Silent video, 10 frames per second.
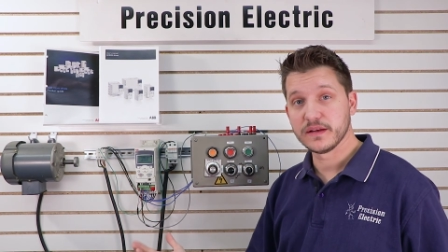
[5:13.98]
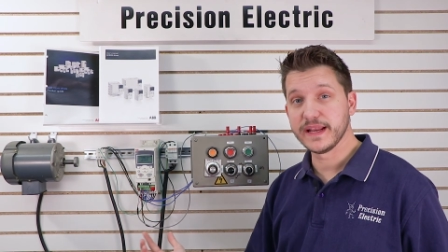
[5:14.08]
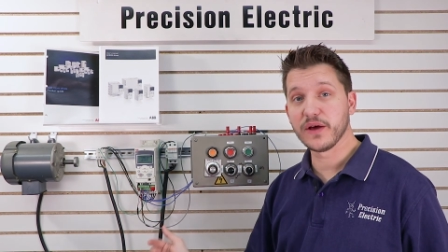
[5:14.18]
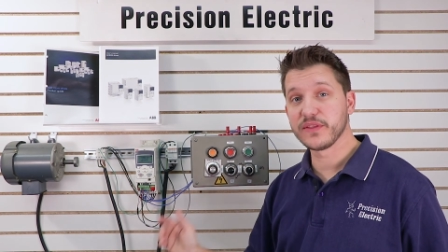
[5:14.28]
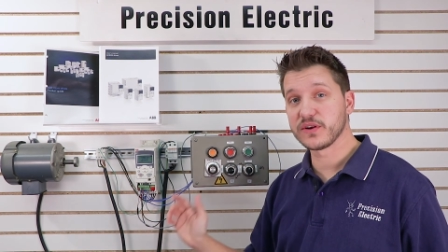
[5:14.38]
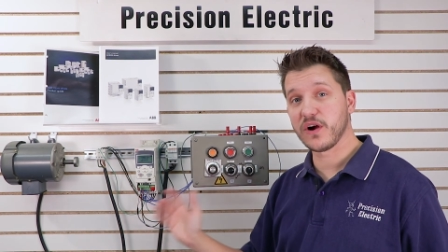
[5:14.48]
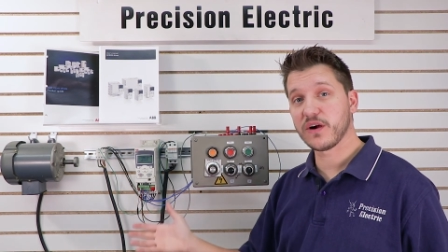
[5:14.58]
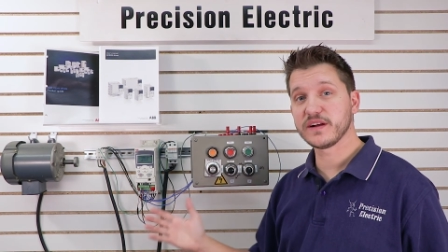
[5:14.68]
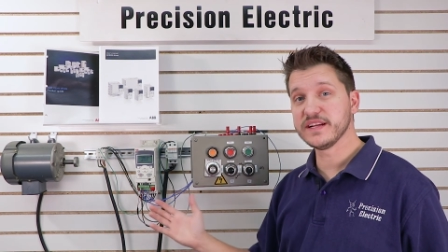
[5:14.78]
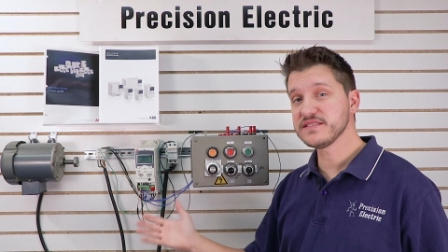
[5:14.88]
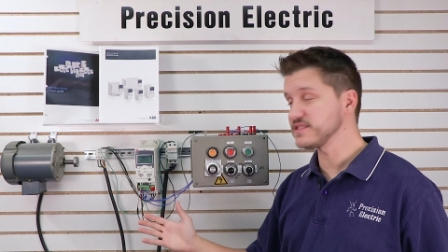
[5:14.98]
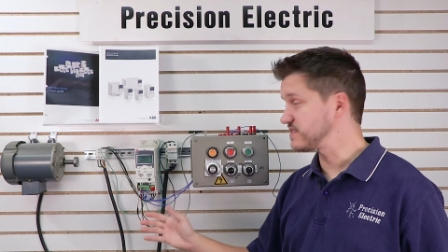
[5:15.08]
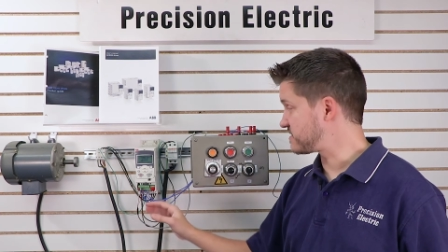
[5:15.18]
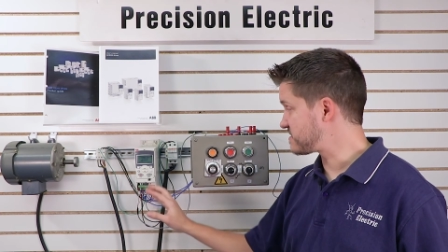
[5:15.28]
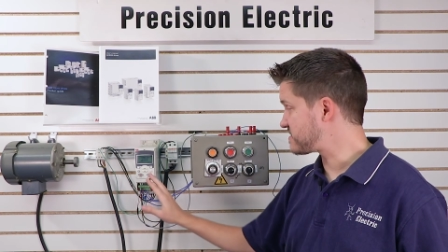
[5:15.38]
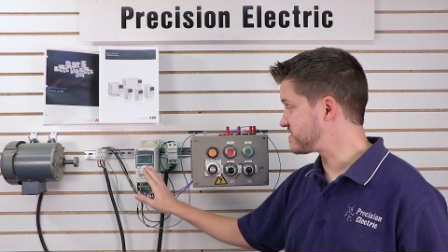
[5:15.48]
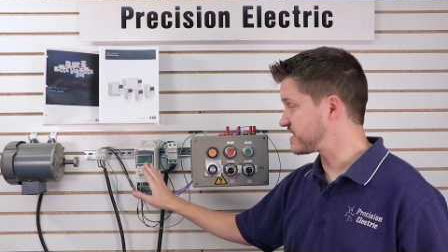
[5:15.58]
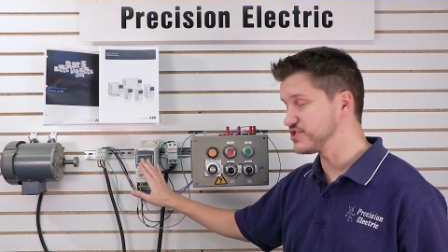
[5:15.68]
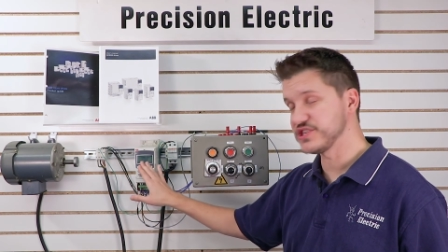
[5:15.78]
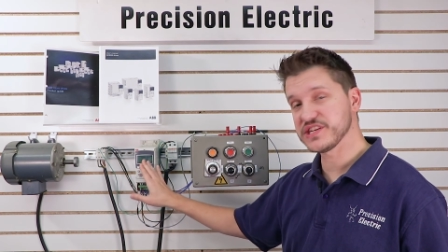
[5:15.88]
Now, there are instances, since
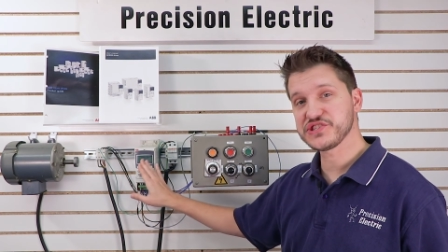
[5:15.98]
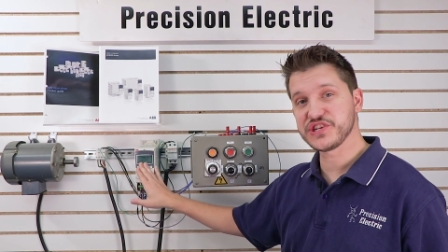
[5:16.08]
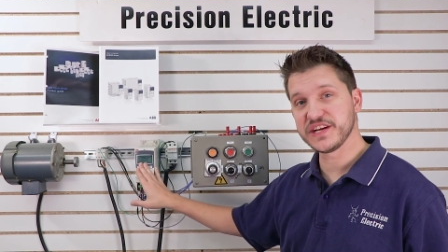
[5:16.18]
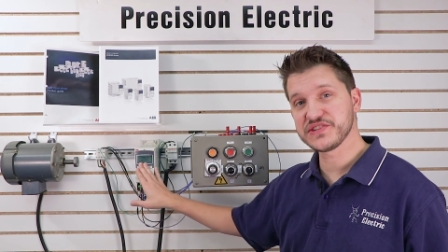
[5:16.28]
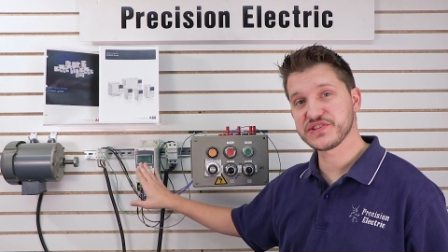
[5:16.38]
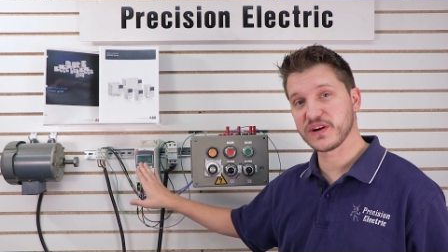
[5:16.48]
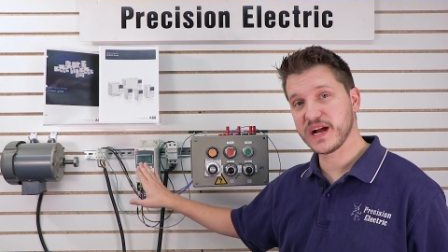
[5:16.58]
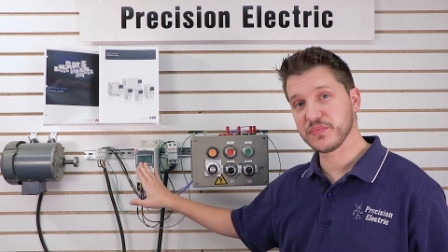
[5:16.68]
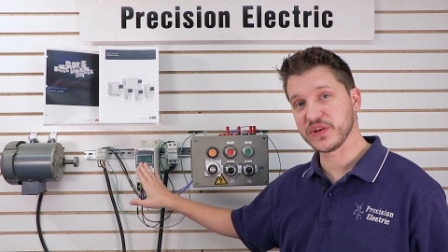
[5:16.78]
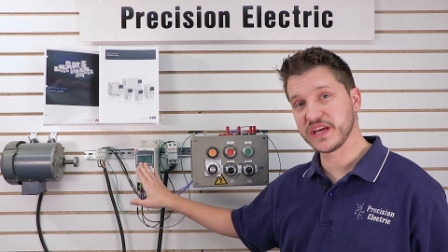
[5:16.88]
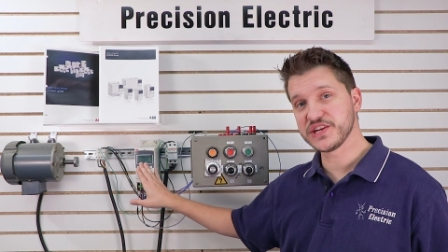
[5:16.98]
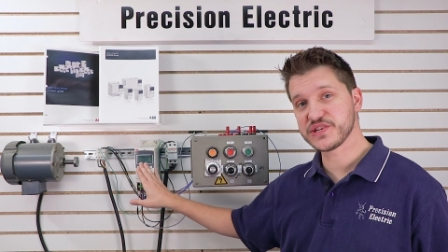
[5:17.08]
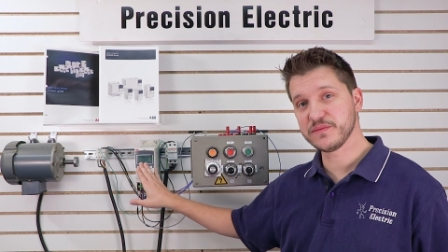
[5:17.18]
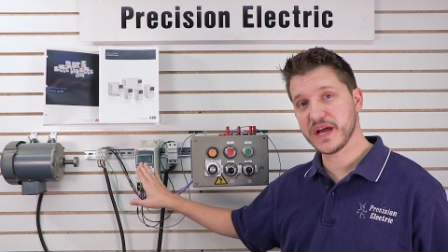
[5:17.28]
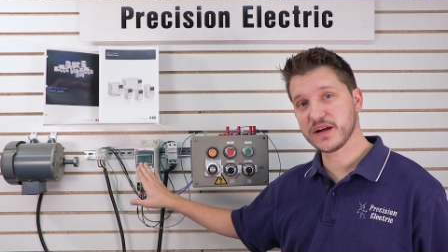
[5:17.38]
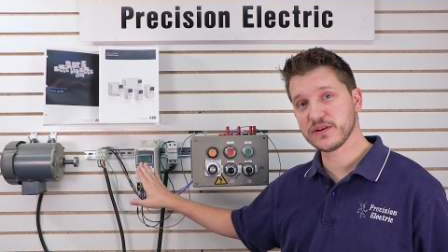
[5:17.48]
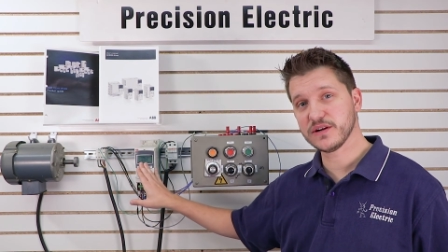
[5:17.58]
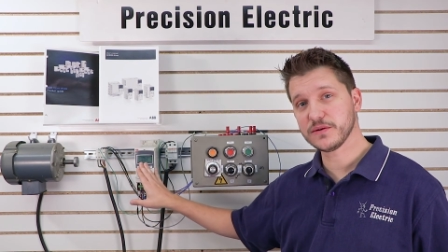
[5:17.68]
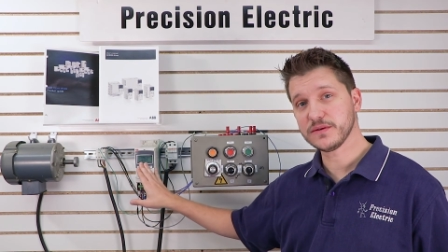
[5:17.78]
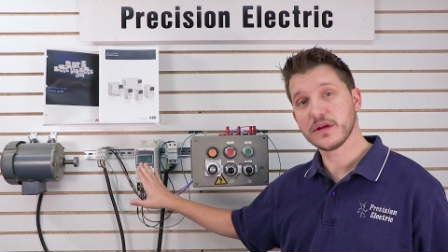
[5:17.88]
I just changed our application
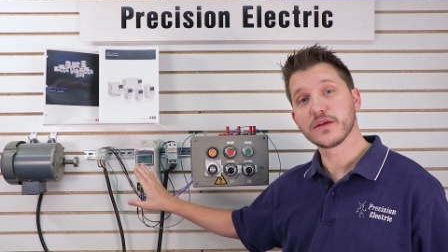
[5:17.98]
macro,